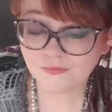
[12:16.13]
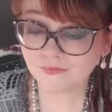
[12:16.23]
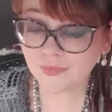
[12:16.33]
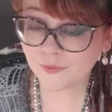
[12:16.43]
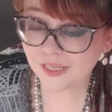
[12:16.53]

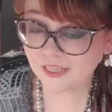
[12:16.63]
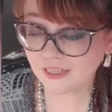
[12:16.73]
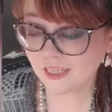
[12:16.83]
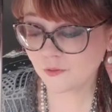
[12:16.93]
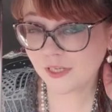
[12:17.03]
maybe
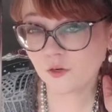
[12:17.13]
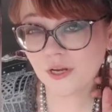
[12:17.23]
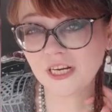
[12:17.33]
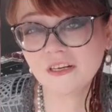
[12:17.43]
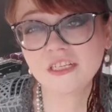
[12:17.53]
a little bit
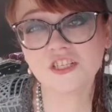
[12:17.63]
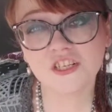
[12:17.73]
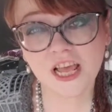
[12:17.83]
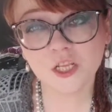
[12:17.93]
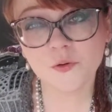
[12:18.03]
quicker and
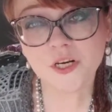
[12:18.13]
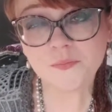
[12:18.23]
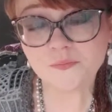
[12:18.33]
shallower.